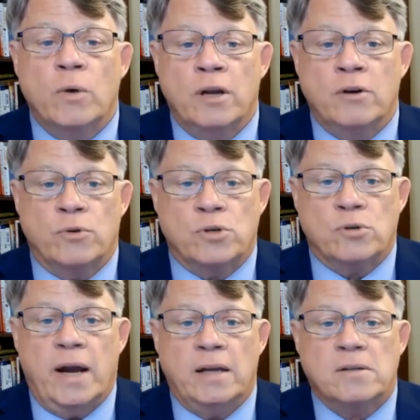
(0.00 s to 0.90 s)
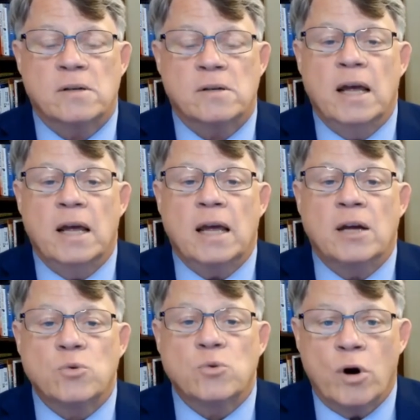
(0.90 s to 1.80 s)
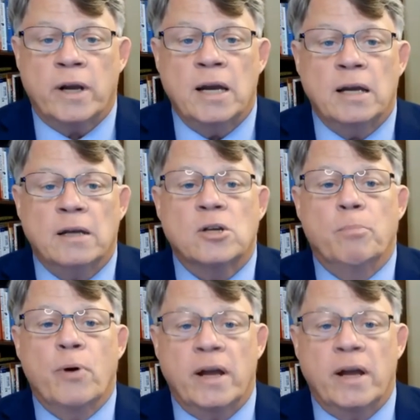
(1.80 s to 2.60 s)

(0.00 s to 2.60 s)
interest rates is working to bring